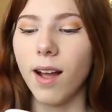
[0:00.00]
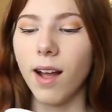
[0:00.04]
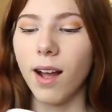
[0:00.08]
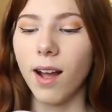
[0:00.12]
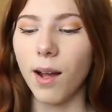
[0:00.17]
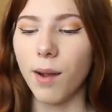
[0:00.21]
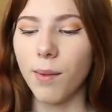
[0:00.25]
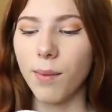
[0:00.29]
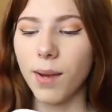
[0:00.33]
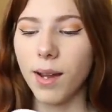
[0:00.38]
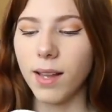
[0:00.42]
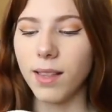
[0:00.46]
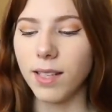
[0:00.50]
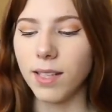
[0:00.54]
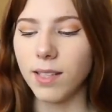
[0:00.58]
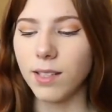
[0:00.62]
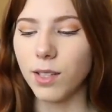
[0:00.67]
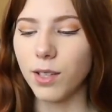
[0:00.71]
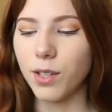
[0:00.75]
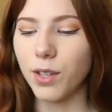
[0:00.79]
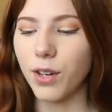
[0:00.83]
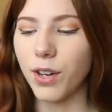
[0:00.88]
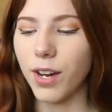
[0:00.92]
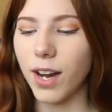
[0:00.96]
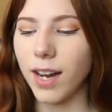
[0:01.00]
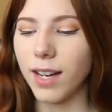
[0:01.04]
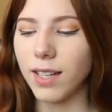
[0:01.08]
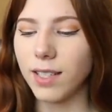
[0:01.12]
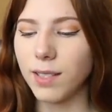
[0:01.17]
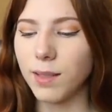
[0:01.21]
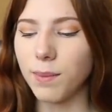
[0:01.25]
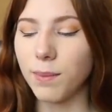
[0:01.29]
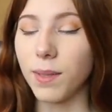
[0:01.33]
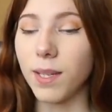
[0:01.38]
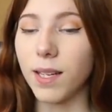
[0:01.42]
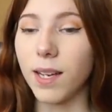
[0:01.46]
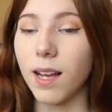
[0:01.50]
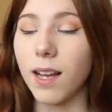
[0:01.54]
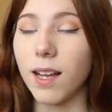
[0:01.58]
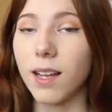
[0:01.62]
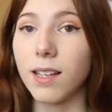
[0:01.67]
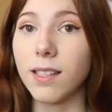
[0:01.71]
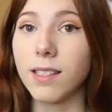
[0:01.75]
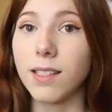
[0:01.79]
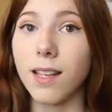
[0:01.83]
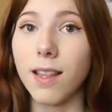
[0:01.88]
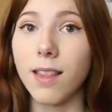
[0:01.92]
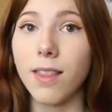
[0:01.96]
Um, and these are great
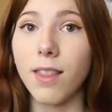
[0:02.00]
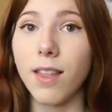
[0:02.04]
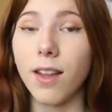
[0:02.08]
because